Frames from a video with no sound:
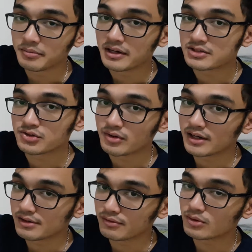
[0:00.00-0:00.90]
the best
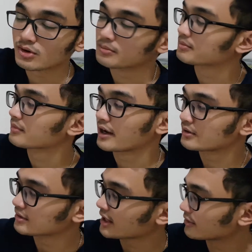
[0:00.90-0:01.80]
running form. I
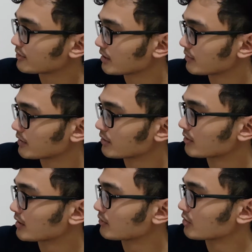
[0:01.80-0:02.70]
don't have a very good
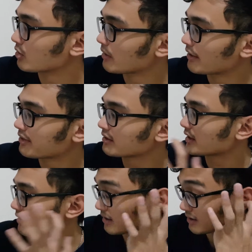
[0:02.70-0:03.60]
running form. I think
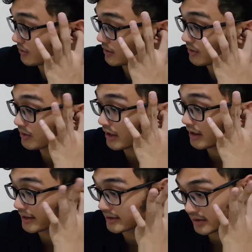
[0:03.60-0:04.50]
that a runner
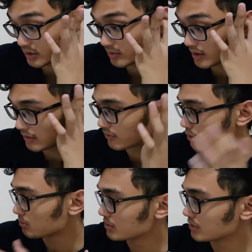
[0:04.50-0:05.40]
that has good running
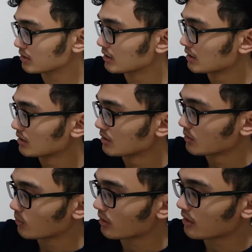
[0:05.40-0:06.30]
form should
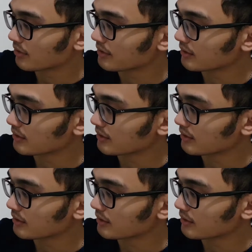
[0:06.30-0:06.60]
wear out